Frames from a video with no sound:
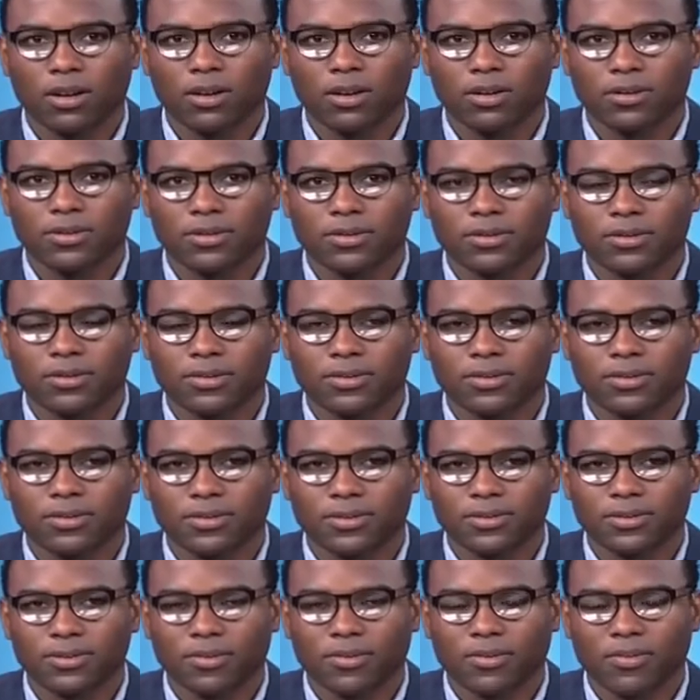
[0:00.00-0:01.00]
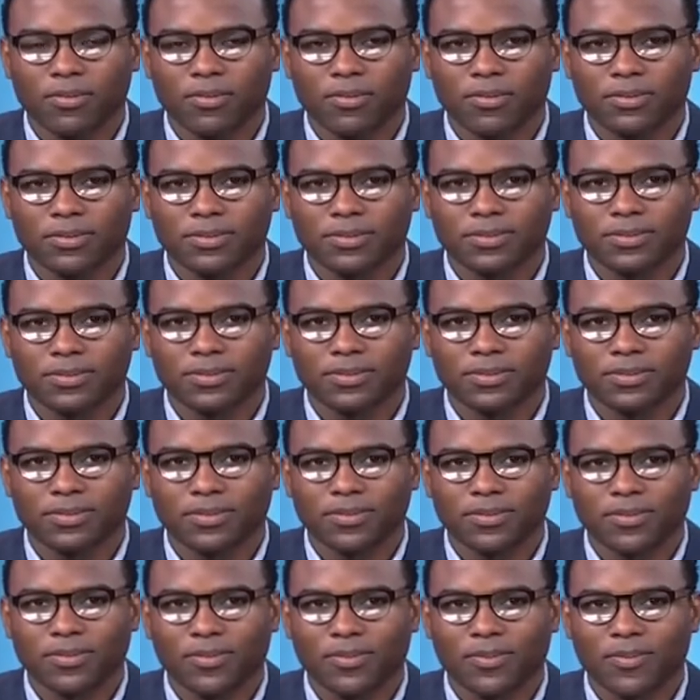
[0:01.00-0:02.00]

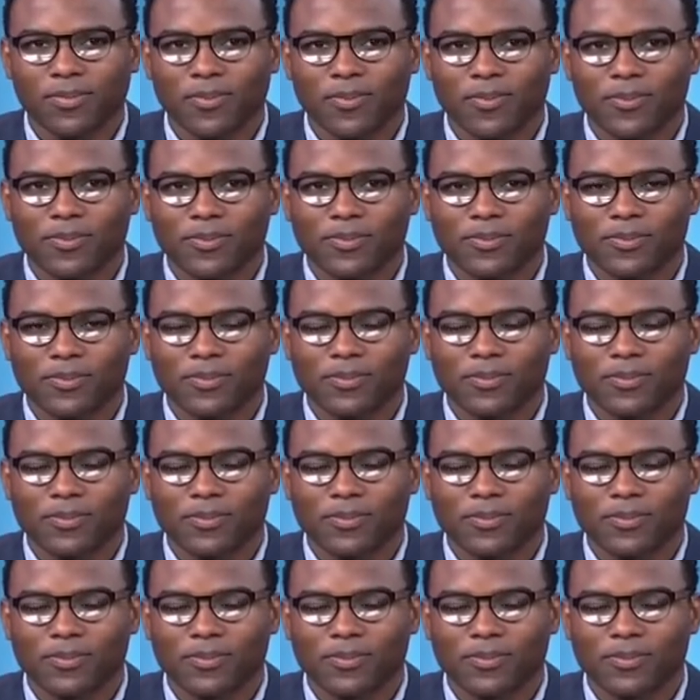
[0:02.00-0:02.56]
The person shown says nothing.